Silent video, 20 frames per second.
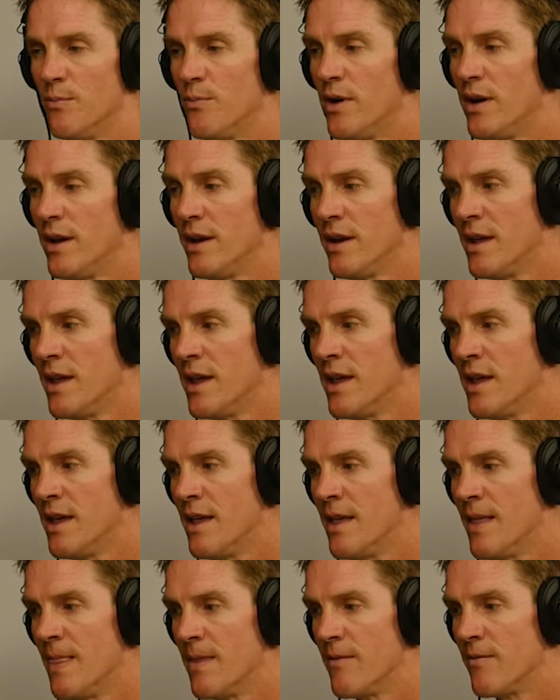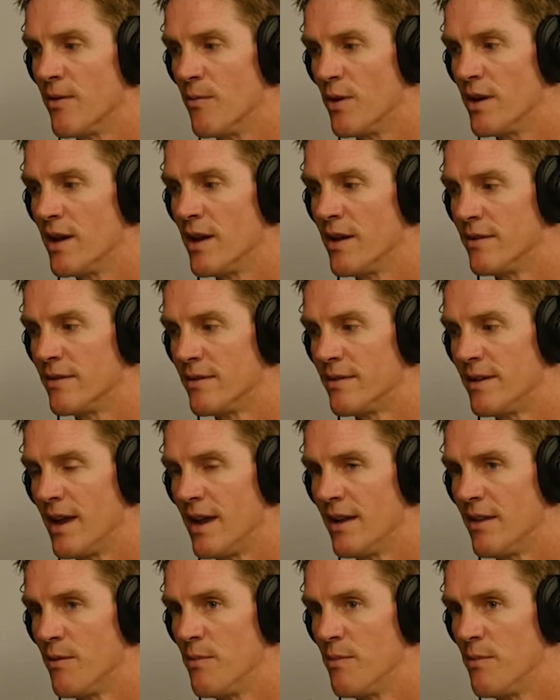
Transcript: But from what I understand,